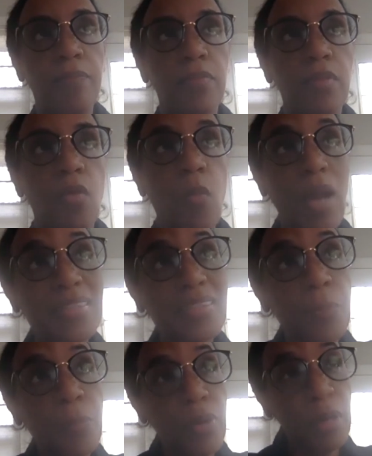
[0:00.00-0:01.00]
white
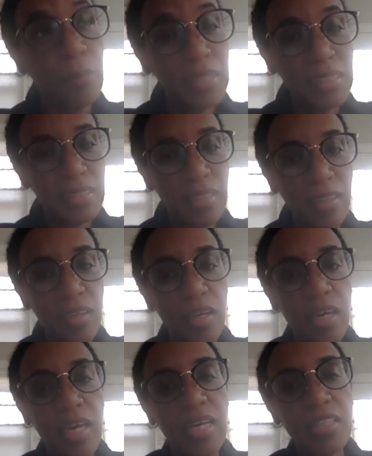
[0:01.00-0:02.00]
supremacy
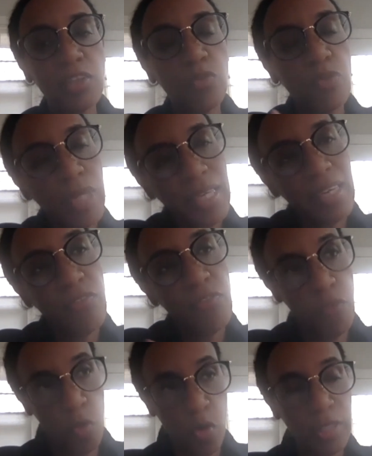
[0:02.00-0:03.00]
is
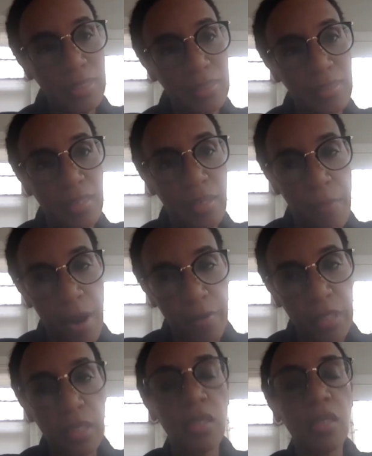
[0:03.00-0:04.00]
reinforced in
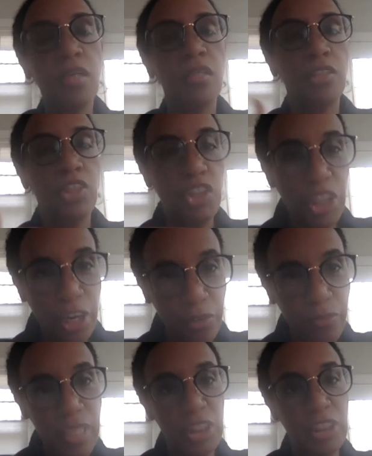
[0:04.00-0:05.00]
America
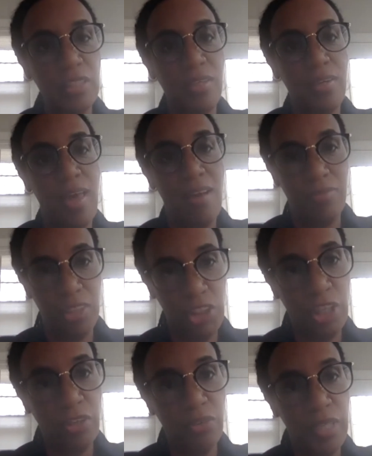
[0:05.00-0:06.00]
generation after
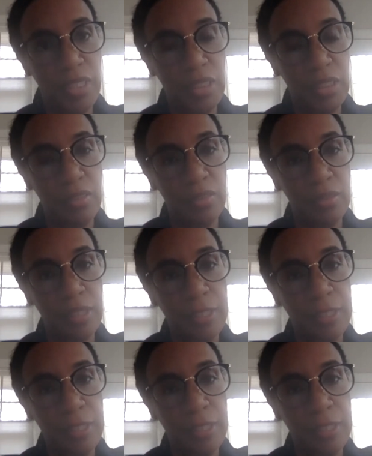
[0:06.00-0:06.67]
generation.